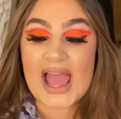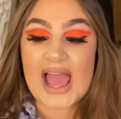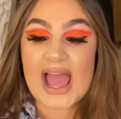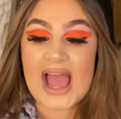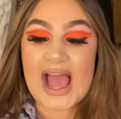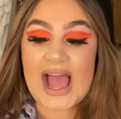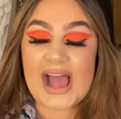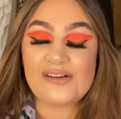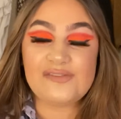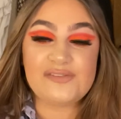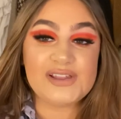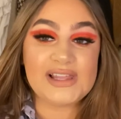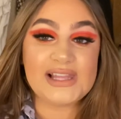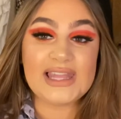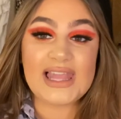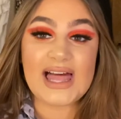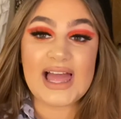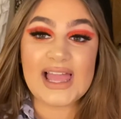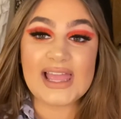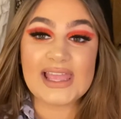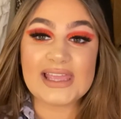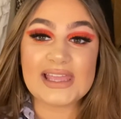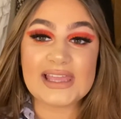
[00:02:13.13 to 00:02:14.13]
I feel
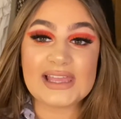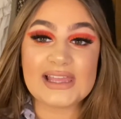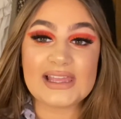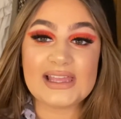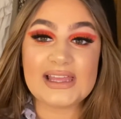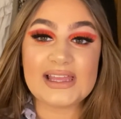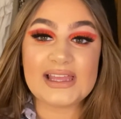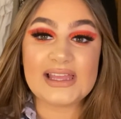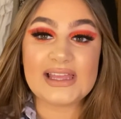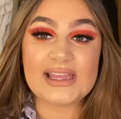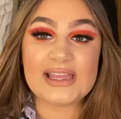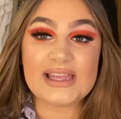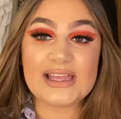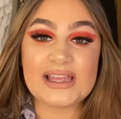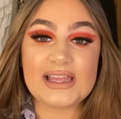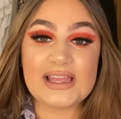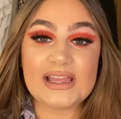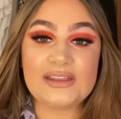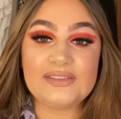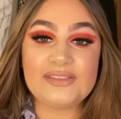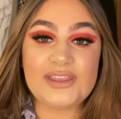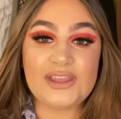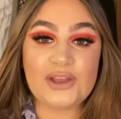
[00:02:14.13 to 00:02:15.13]
like
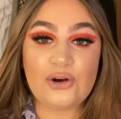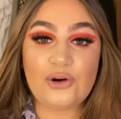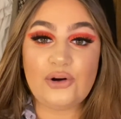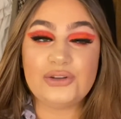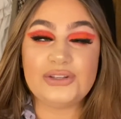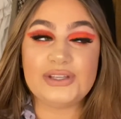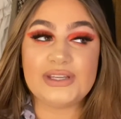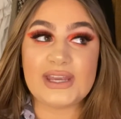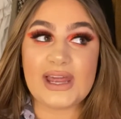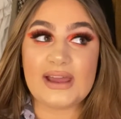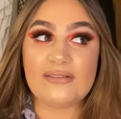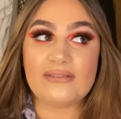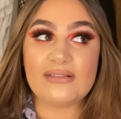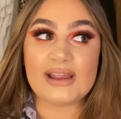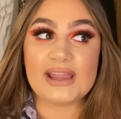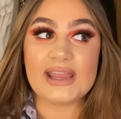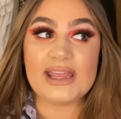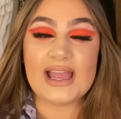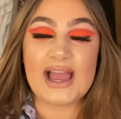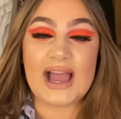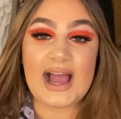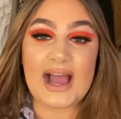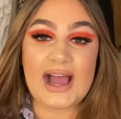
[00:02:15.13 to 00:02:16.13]
The
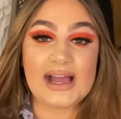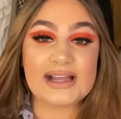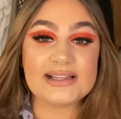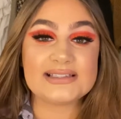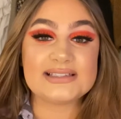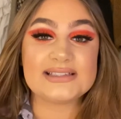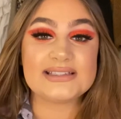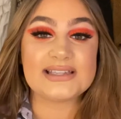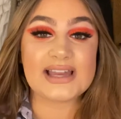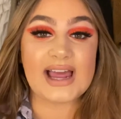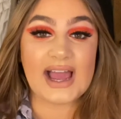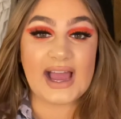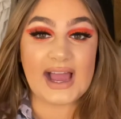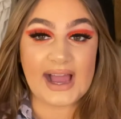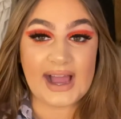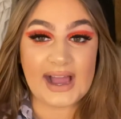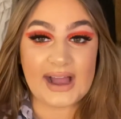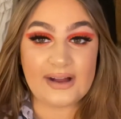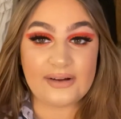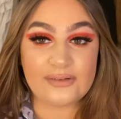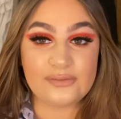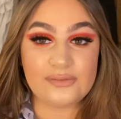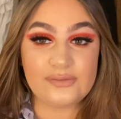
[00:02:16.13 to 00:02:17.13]
Ordinary has to
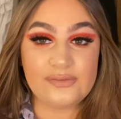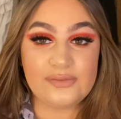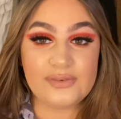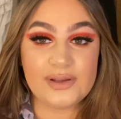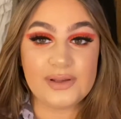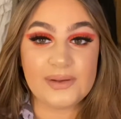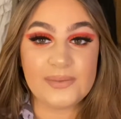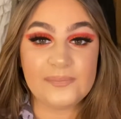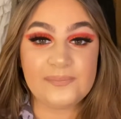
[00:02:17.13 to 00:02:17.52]
have